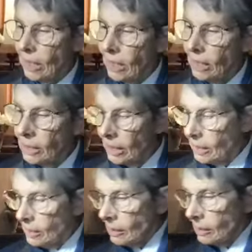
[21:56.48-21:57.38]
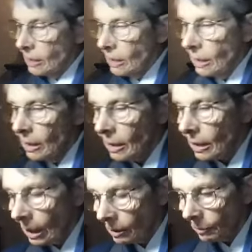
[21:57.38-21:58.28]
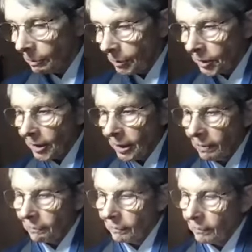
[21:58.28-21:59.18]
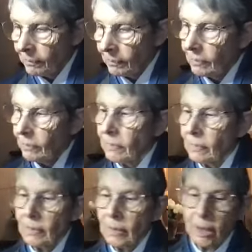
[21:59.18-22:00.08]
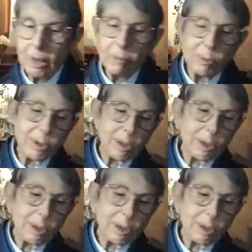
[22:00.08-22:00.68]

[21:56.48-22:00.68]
And then Kala Rinpoche, in a book